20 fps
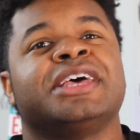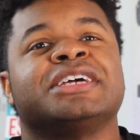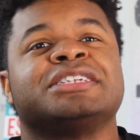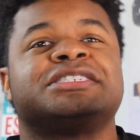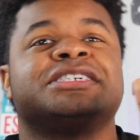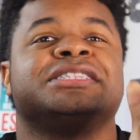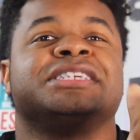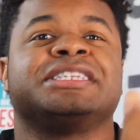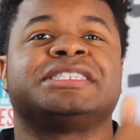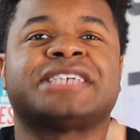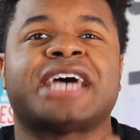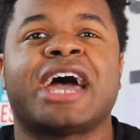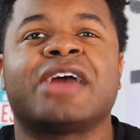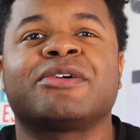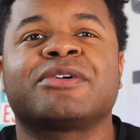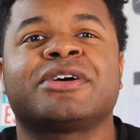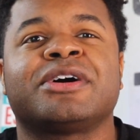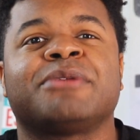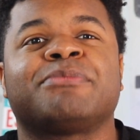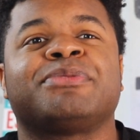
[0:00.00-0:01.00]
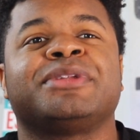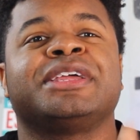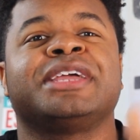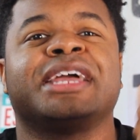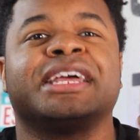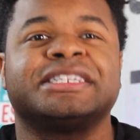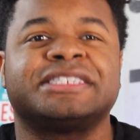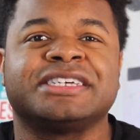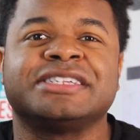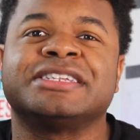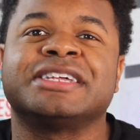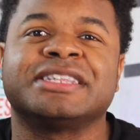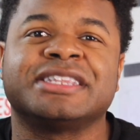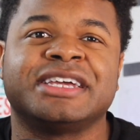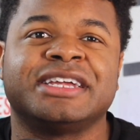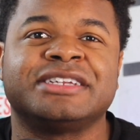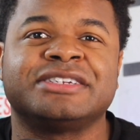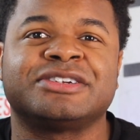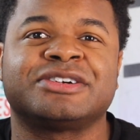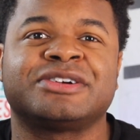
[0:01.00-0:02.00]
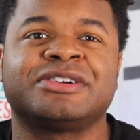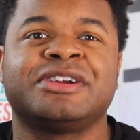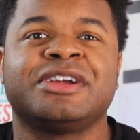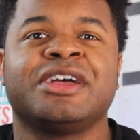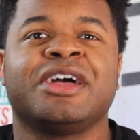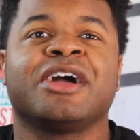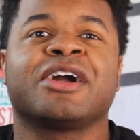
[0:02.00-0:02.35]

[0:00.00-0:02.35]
to the title company and to the lender